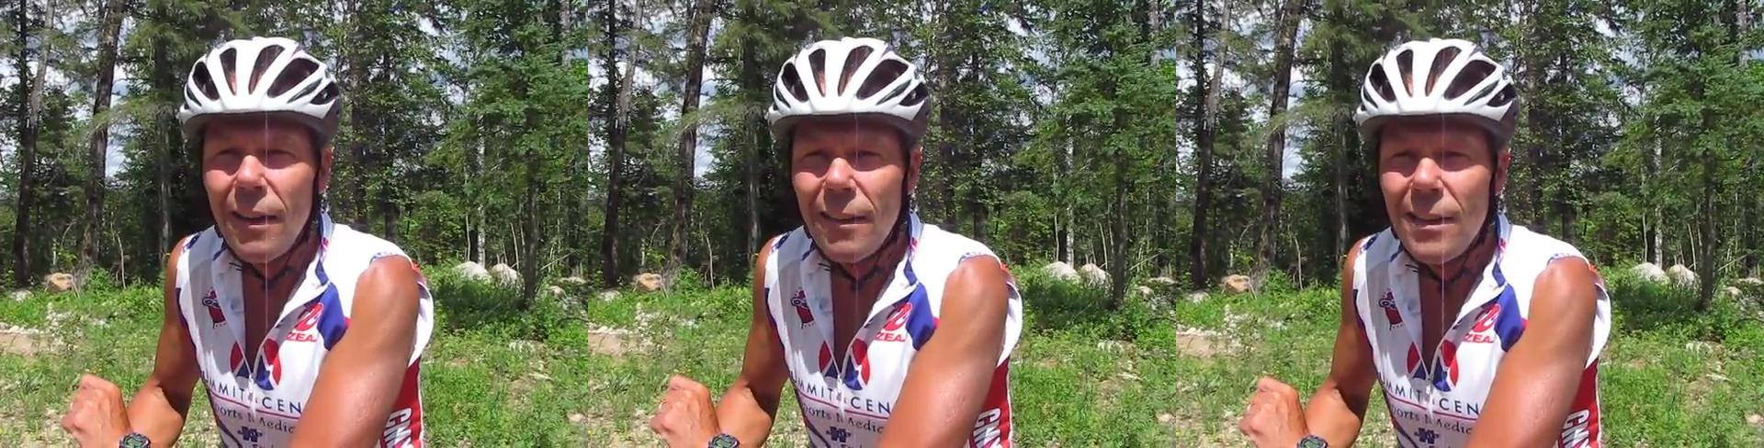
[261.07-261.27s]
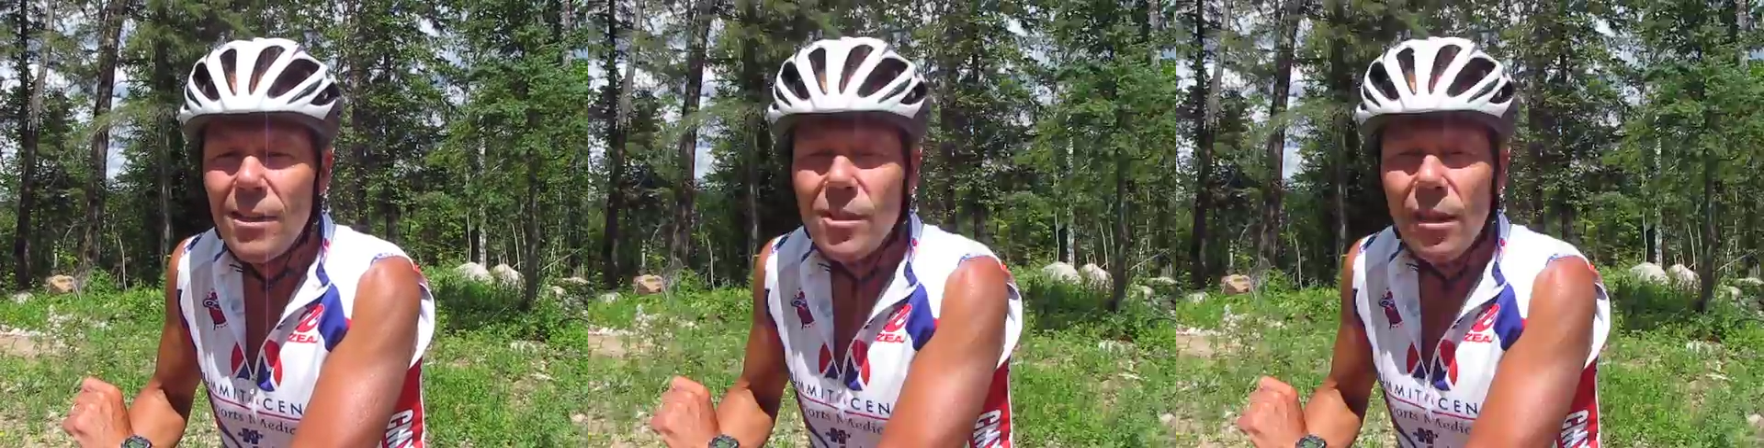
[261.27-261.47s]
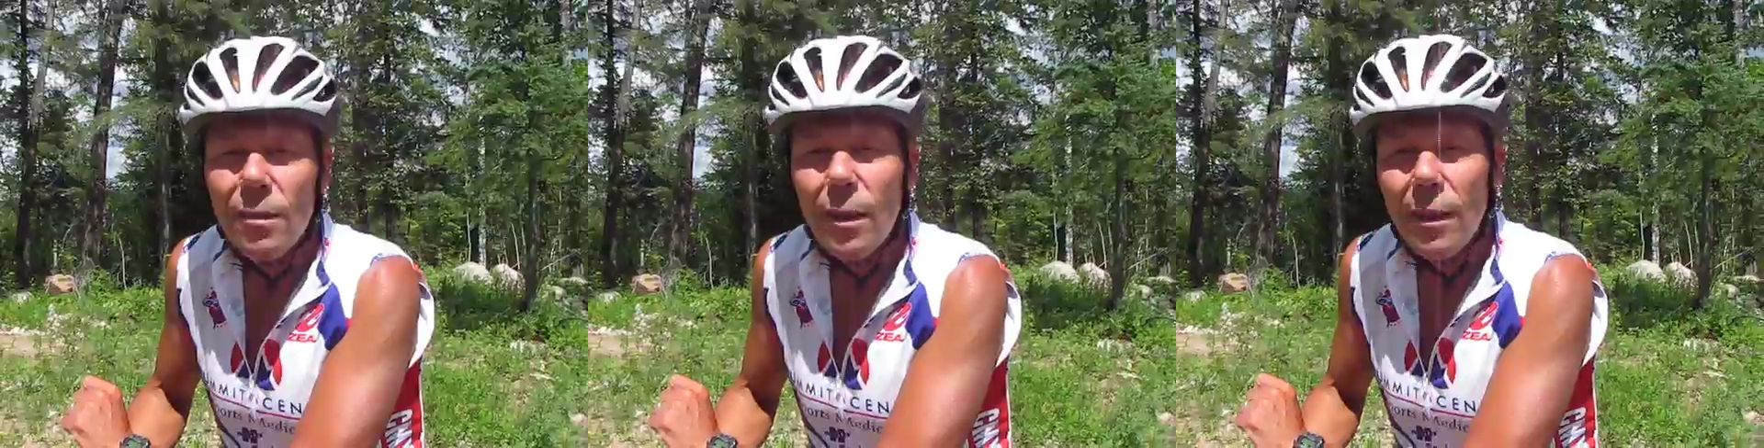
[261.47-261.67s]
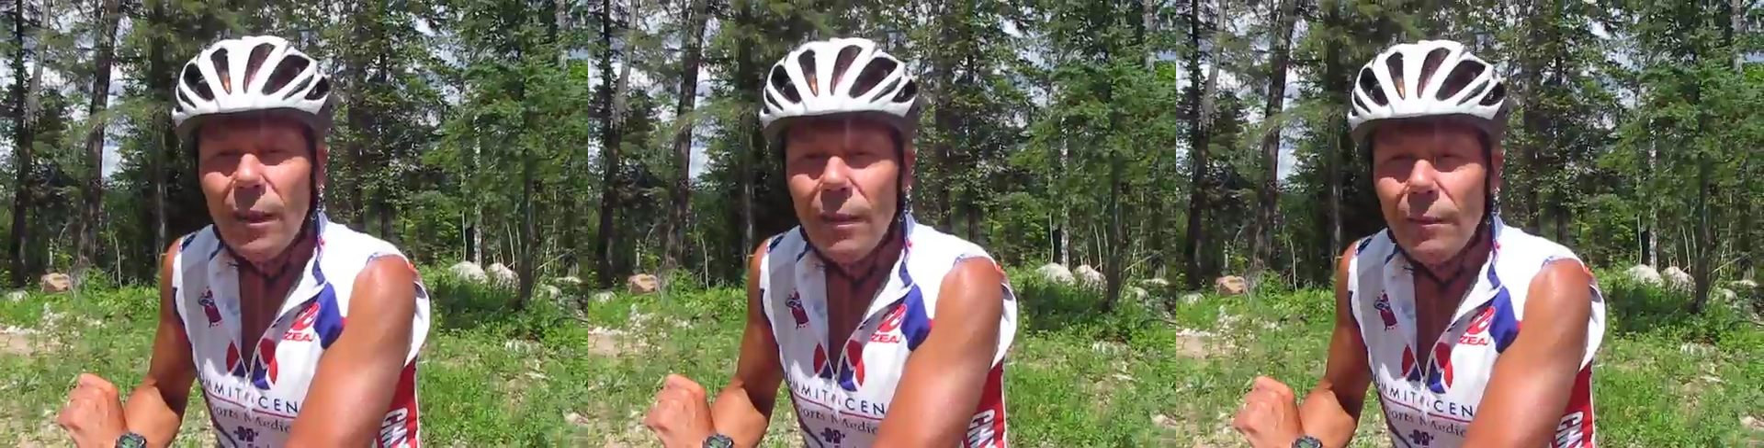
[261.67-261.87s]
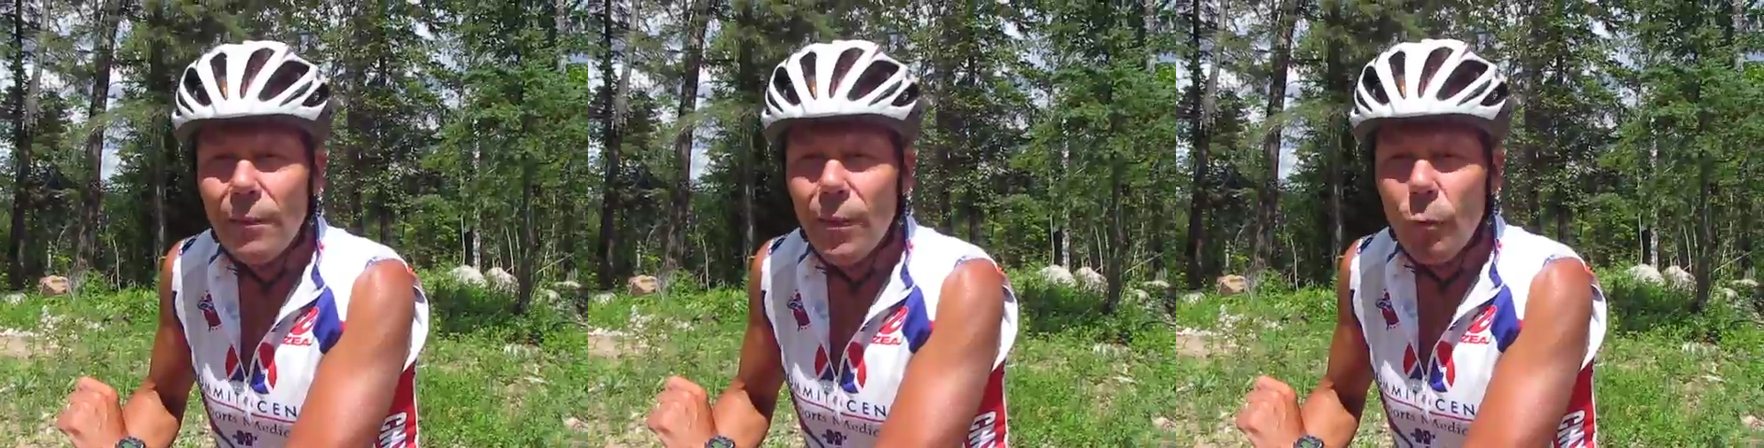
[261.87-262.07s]

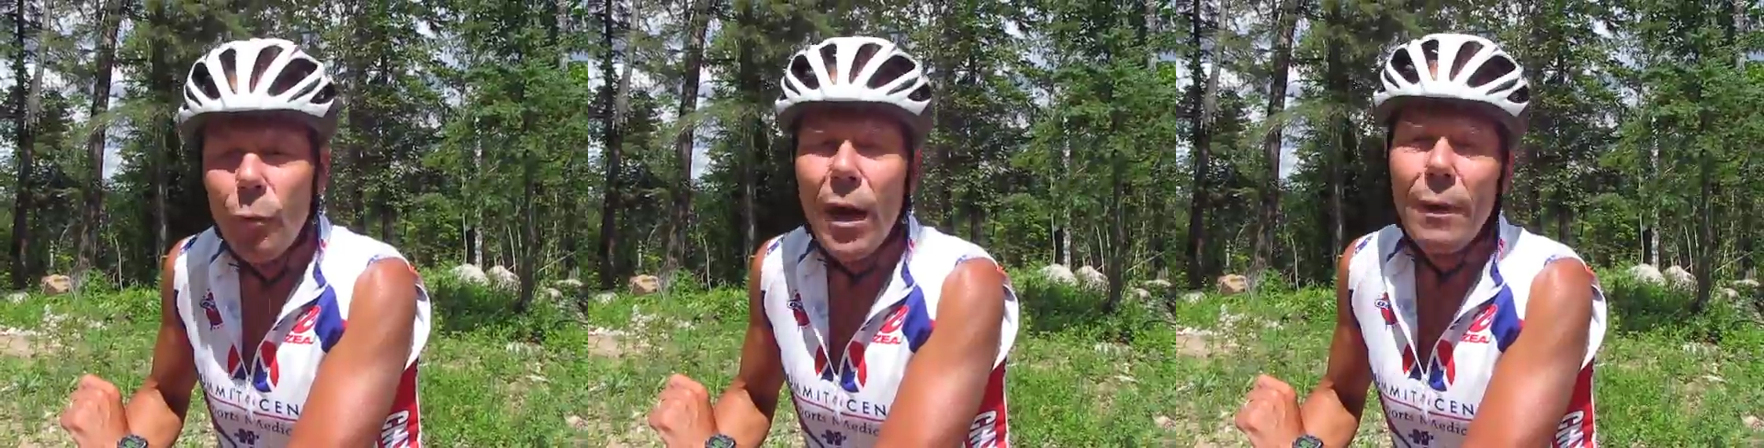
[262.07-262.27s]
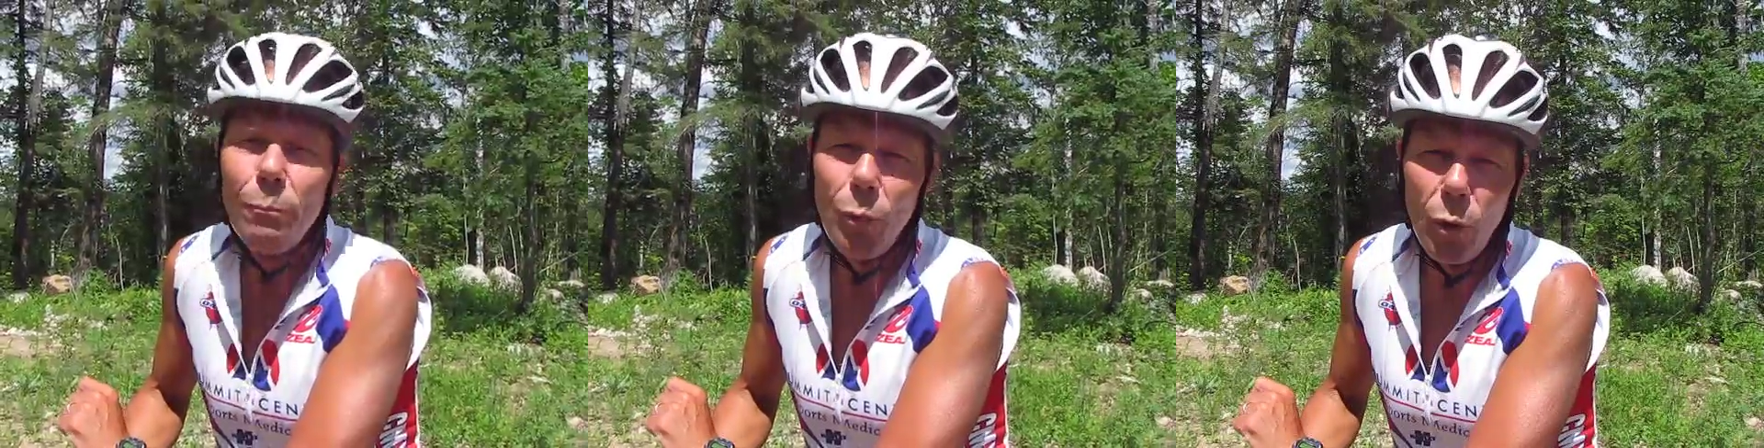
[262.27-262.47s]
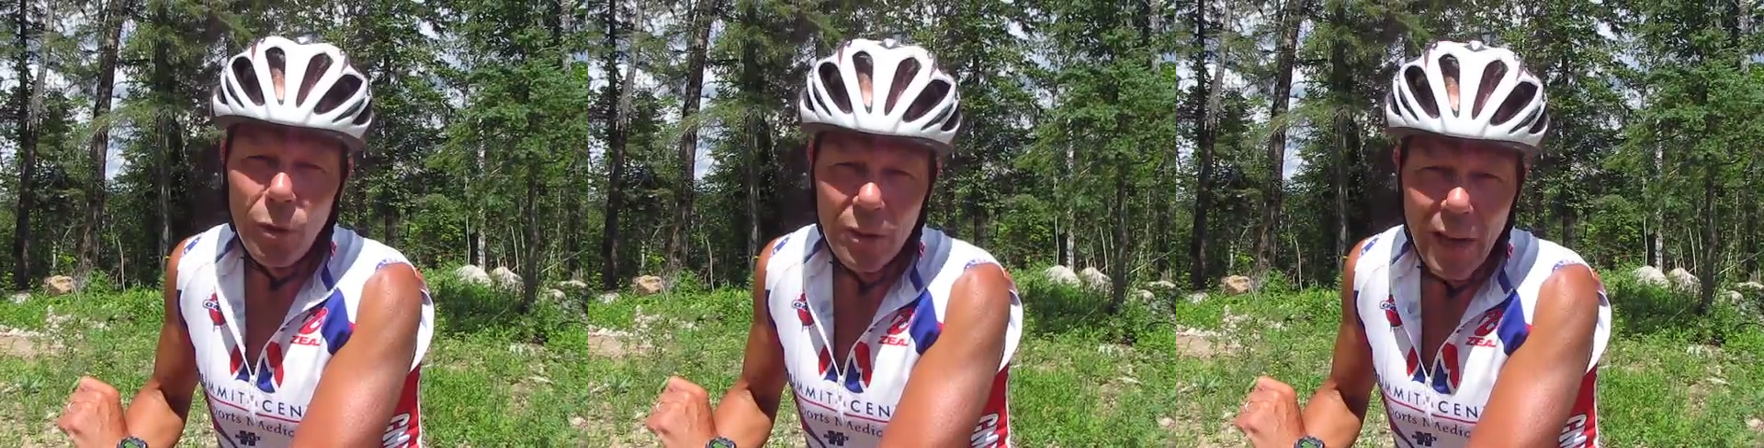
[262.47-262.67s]
the Red Bull